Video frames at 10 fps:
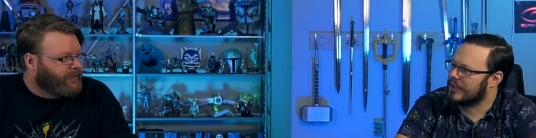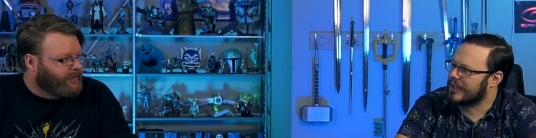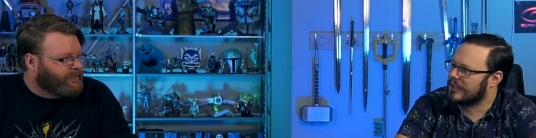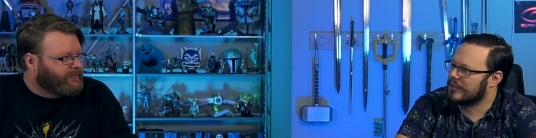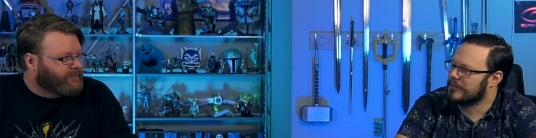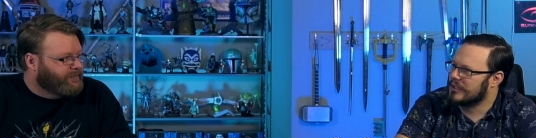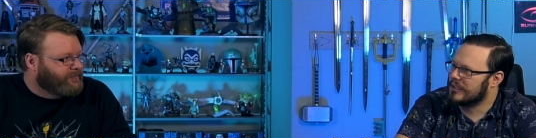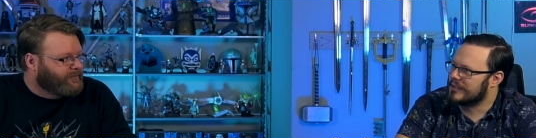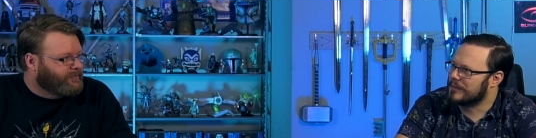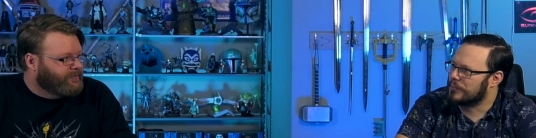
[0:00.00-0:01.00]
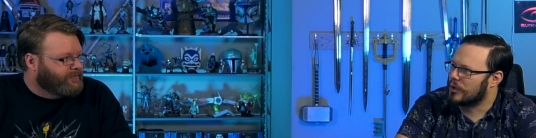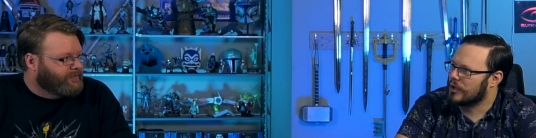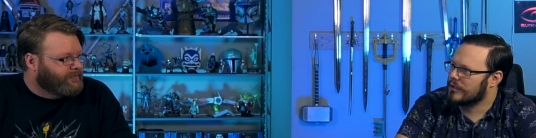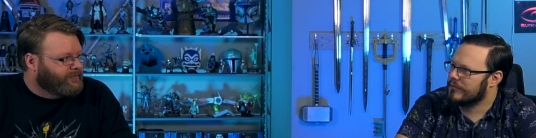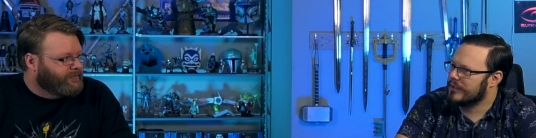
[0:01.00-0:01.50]
Speaker 1: like is he
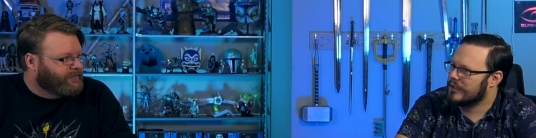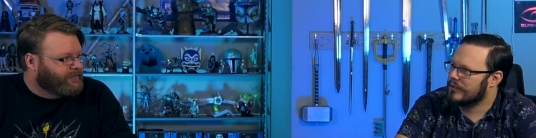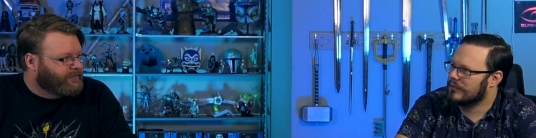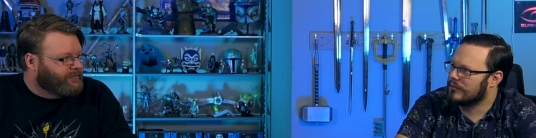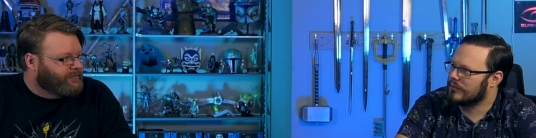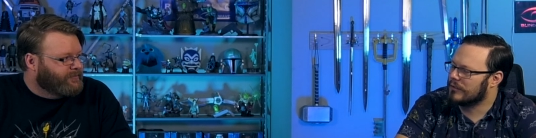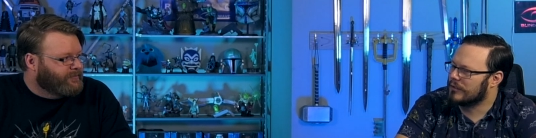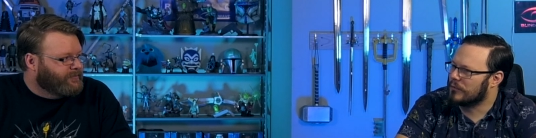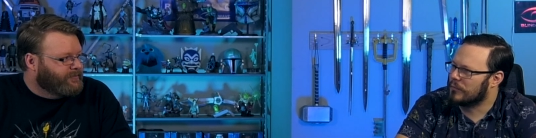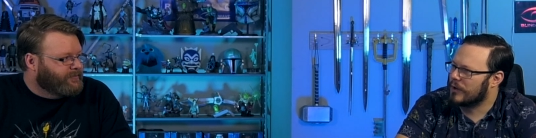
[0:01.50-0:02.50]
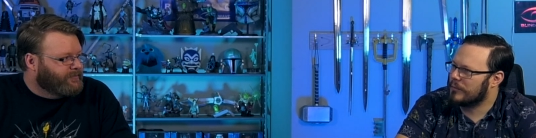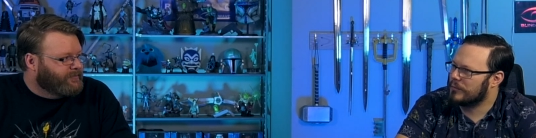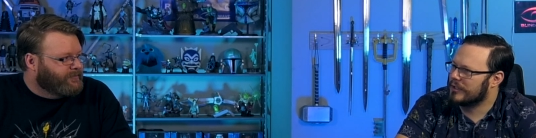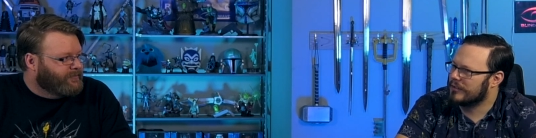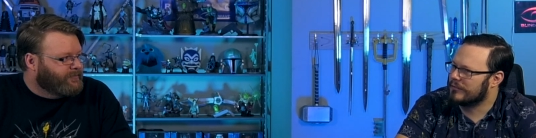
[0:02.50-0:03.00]
part of it? You know, why
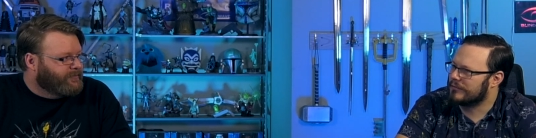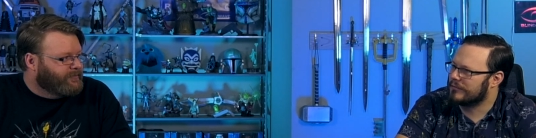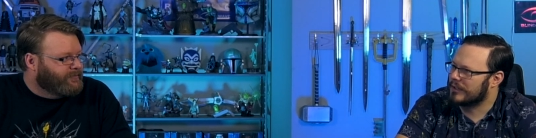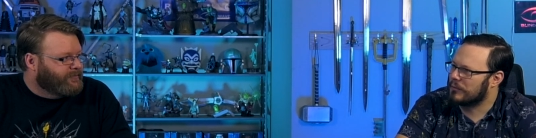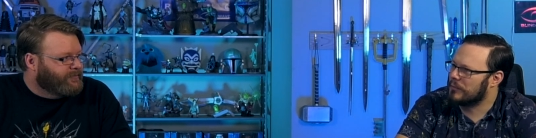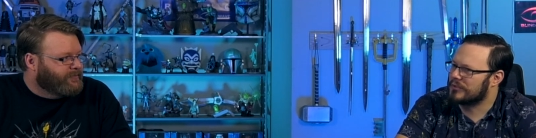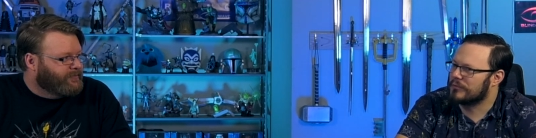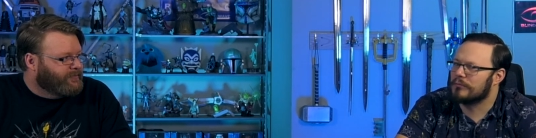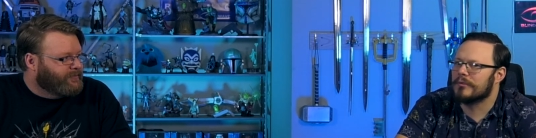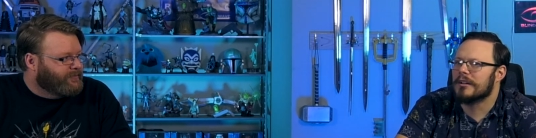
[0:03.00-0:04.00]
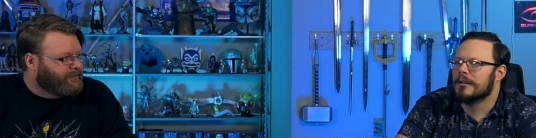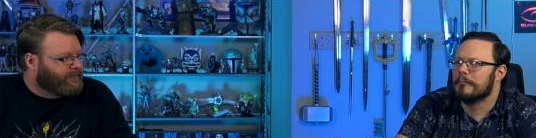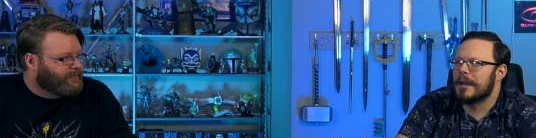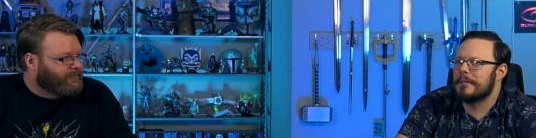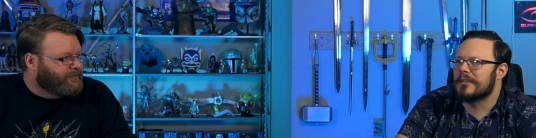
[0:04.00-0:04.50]
would he have like what was
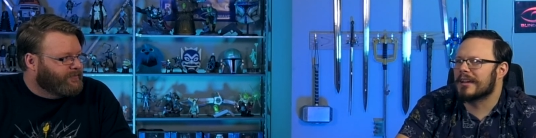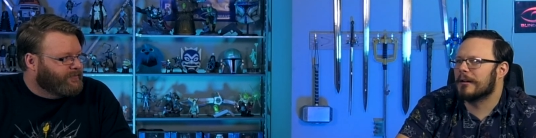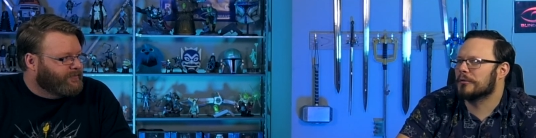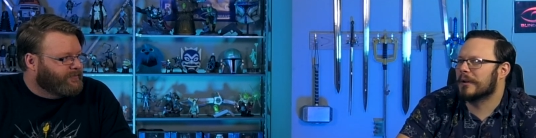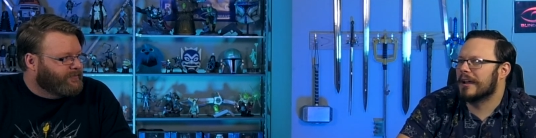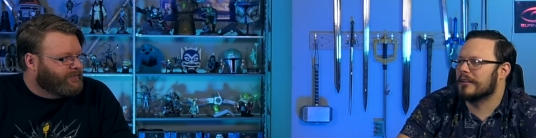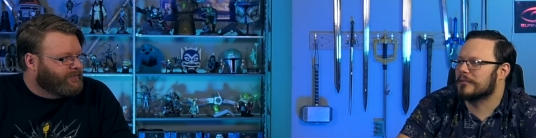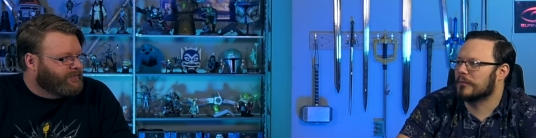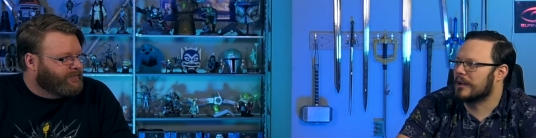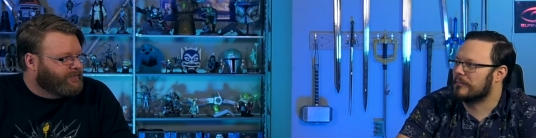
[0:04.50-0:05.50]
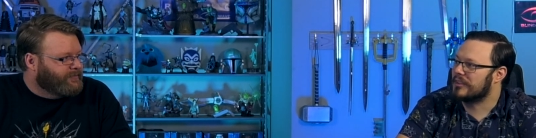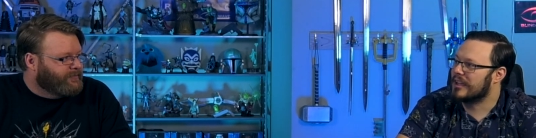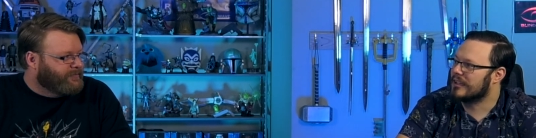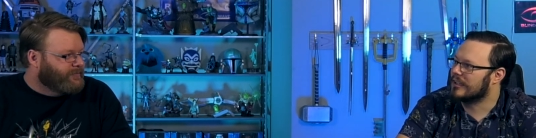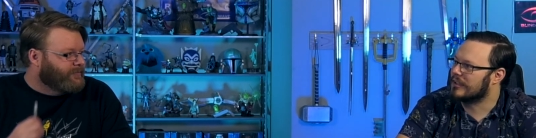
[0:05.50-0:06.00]
maybe the coward's way out isn't what I'm
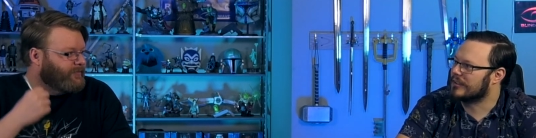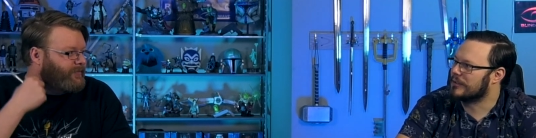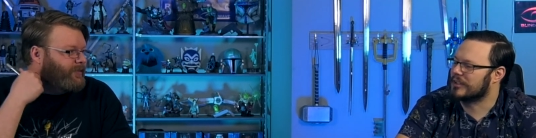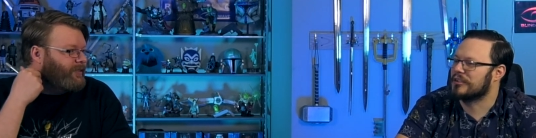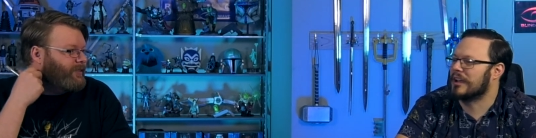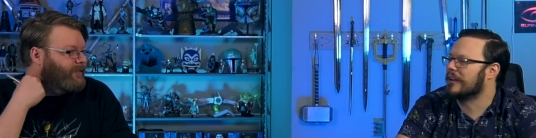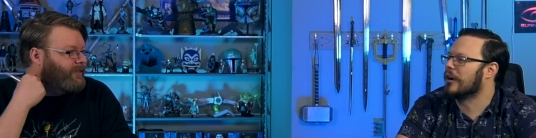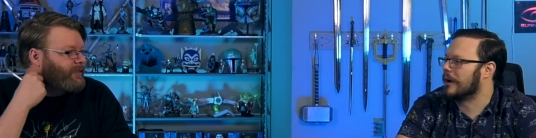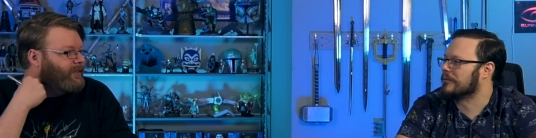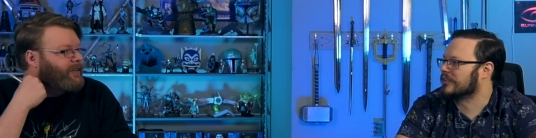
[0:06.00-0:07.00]
thinking it because he was like, yeah, I know I was